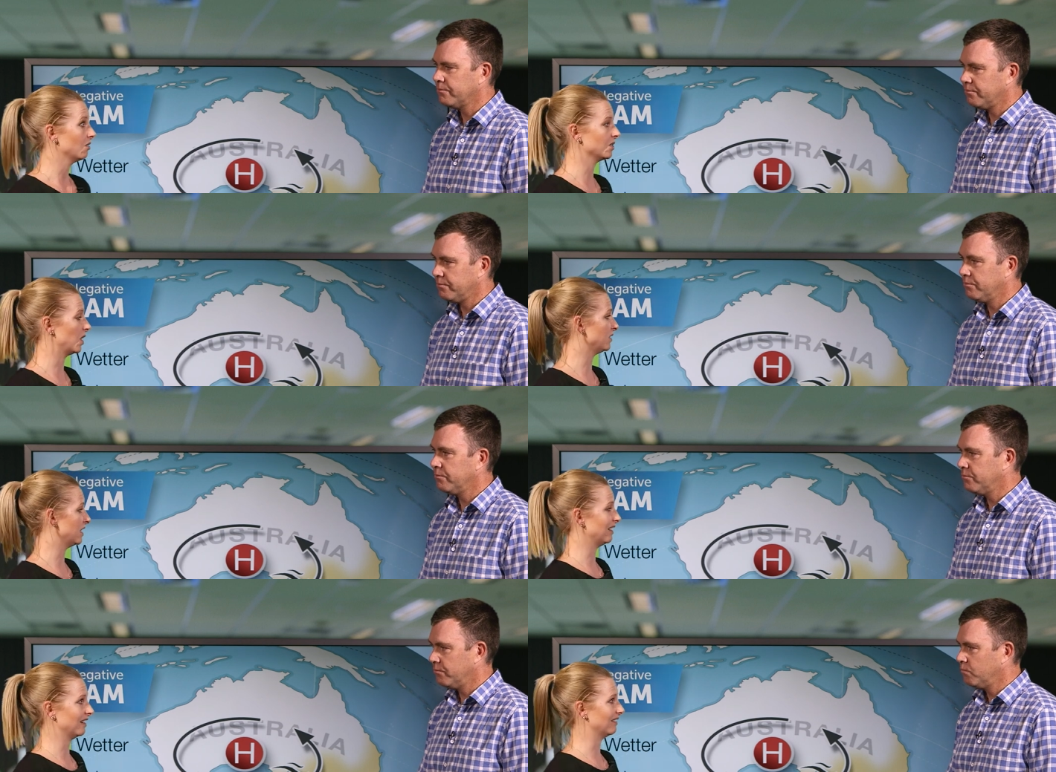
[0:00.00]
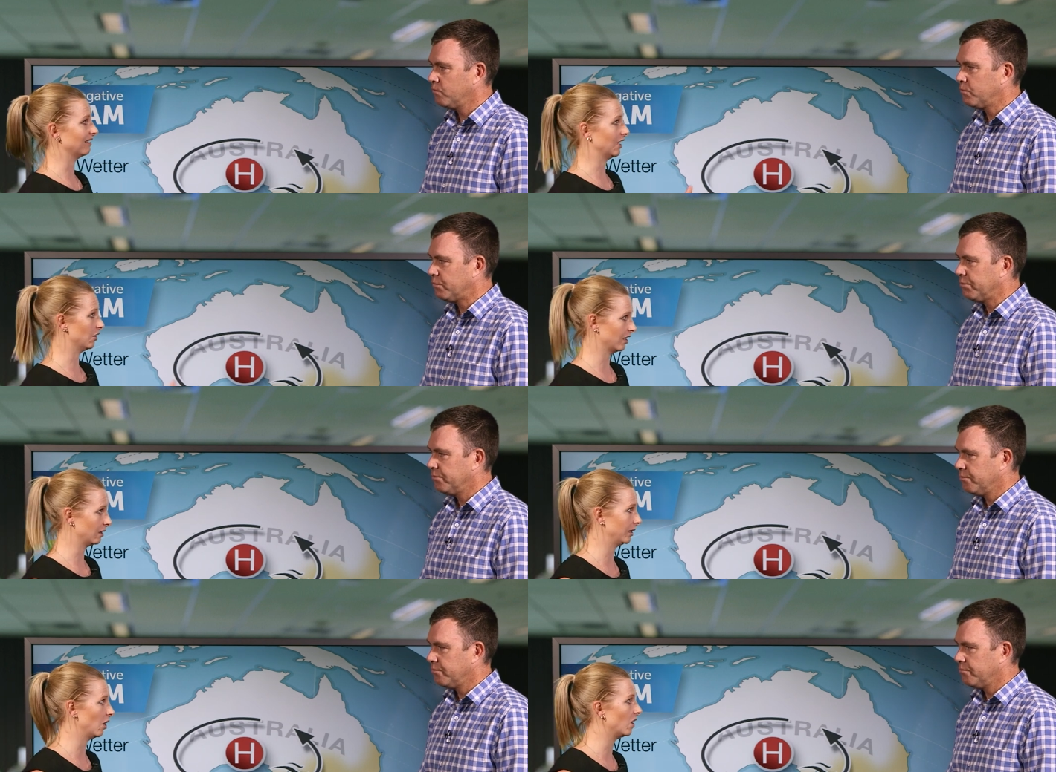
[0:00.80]
Speaker 1: resulting in
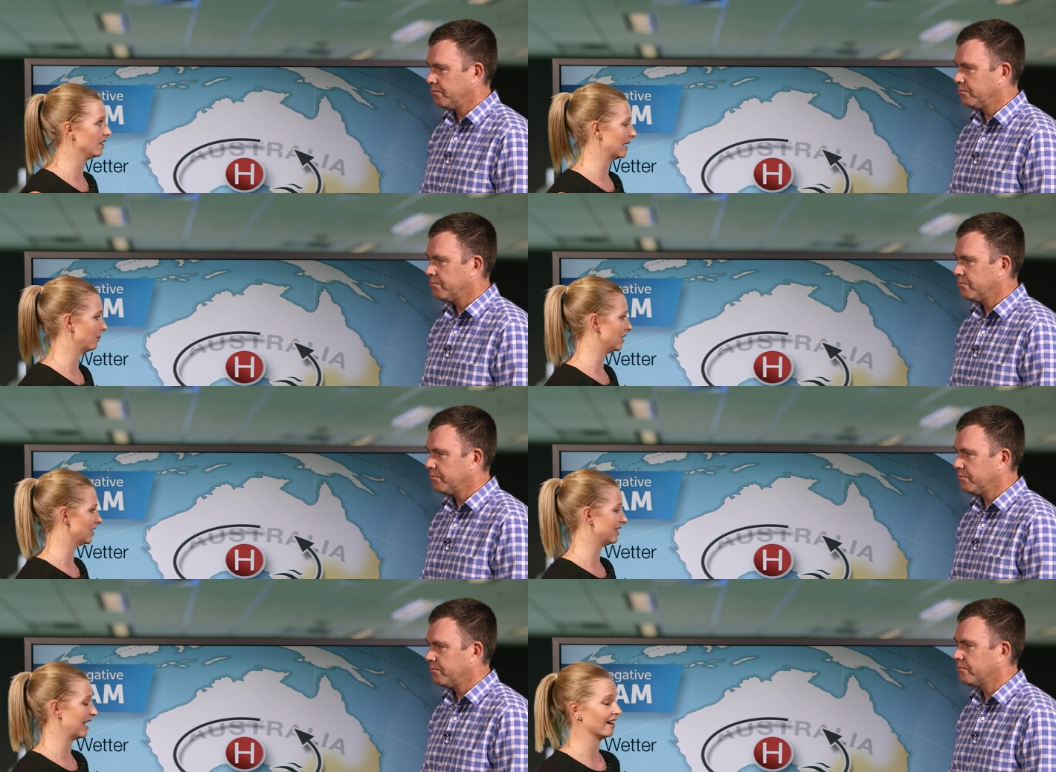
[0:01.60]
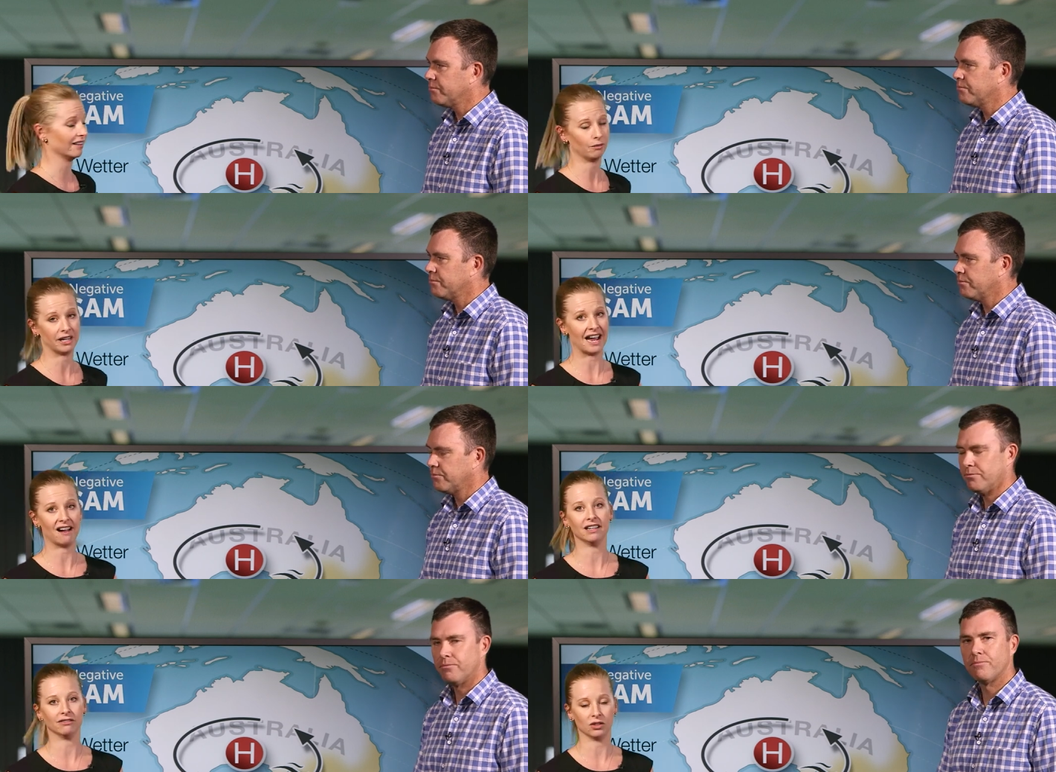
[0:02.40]
incredibly hot temperatures there, and we're
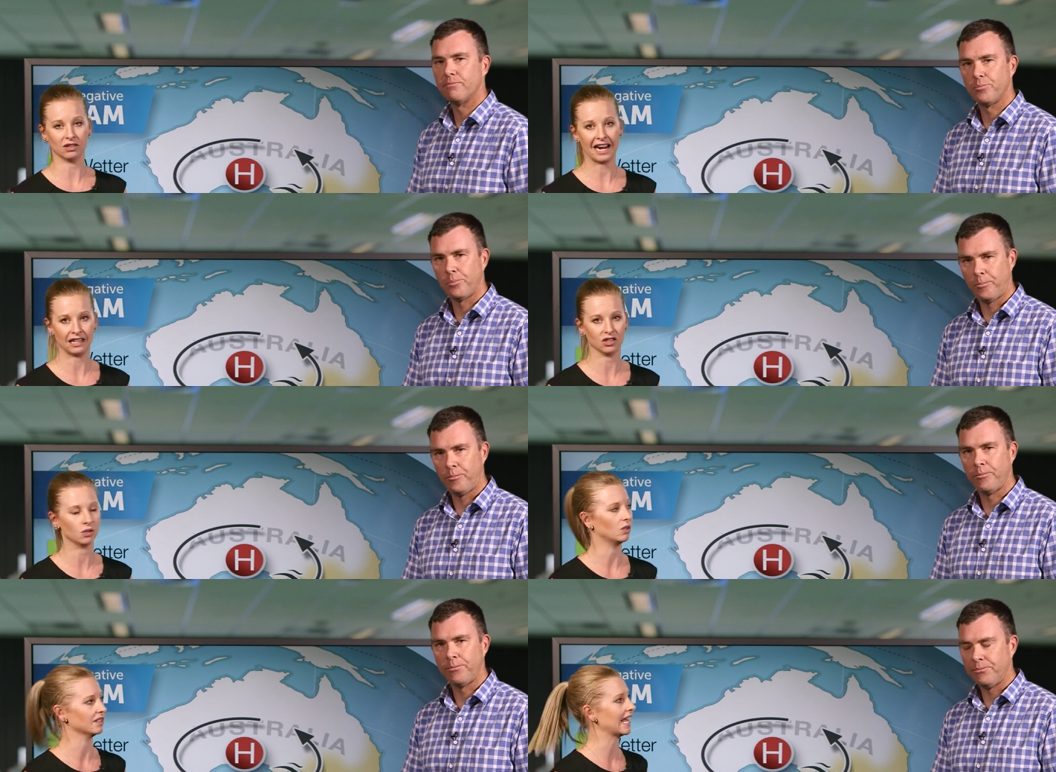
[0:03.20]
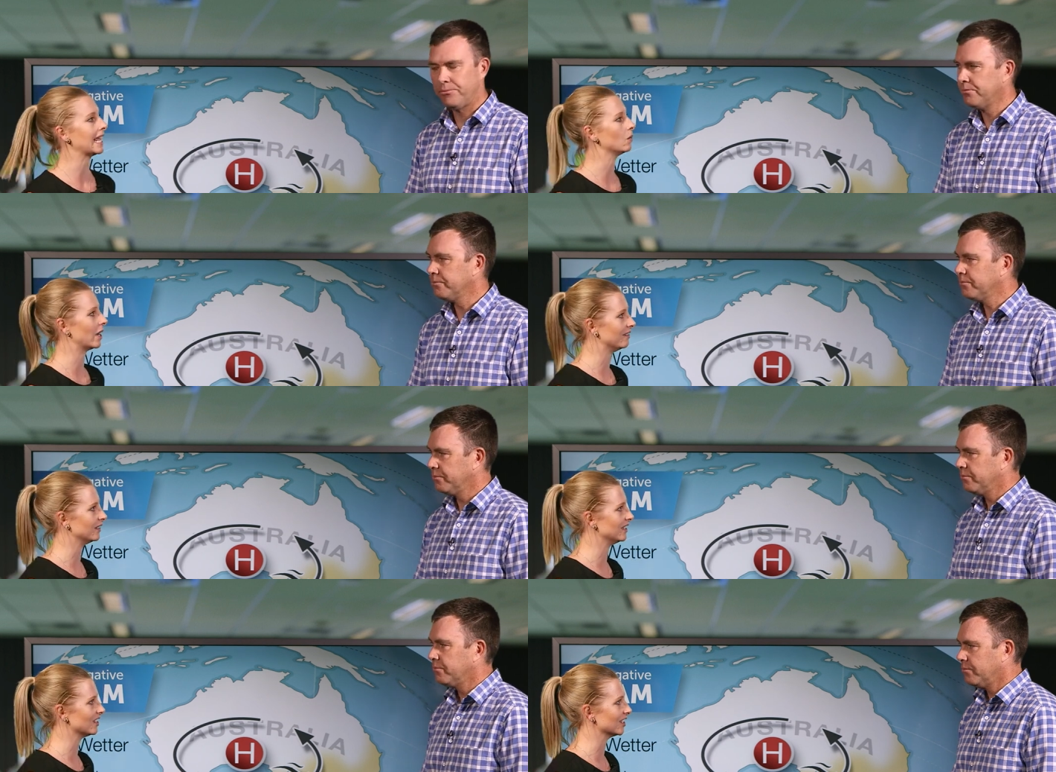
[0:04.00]
now even heading towards heat wave
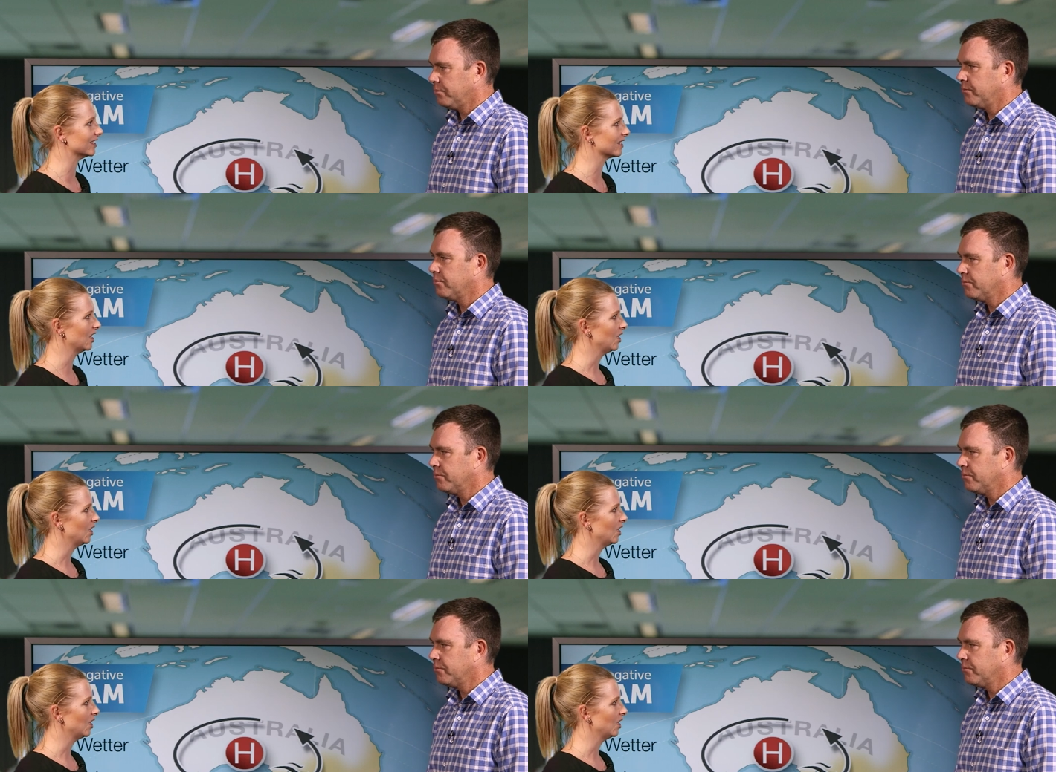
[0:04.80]
conditions